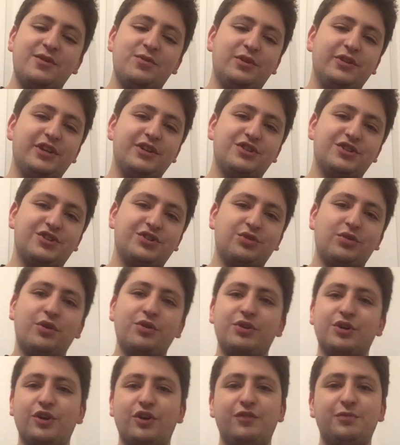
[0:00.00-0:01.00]
where they just
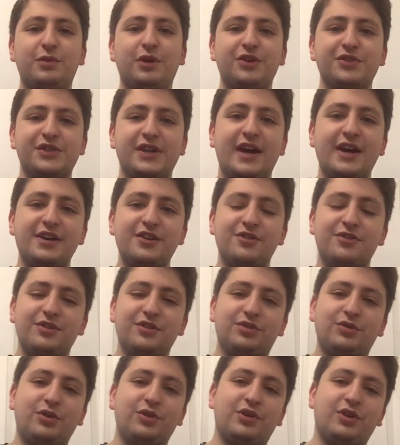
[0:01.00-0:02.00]
throw curveballs at you to
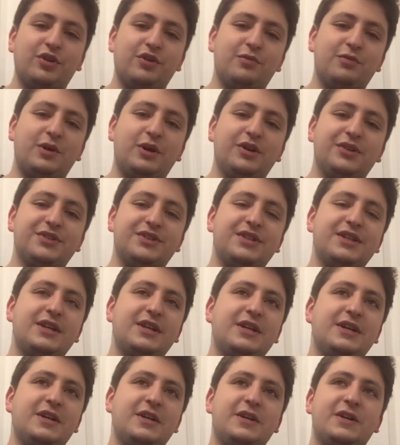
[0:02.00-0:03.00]
throw curveballs
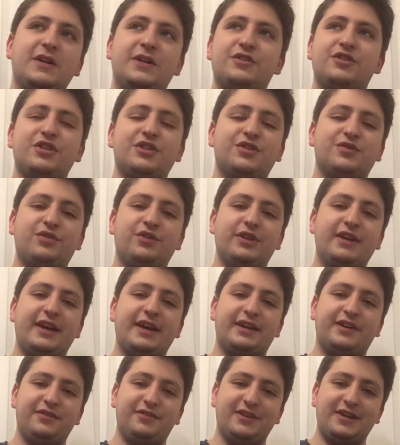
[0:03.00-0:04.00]
just for the
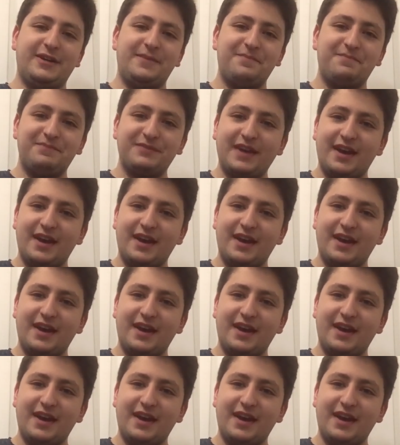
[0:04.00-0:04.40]
heck of it.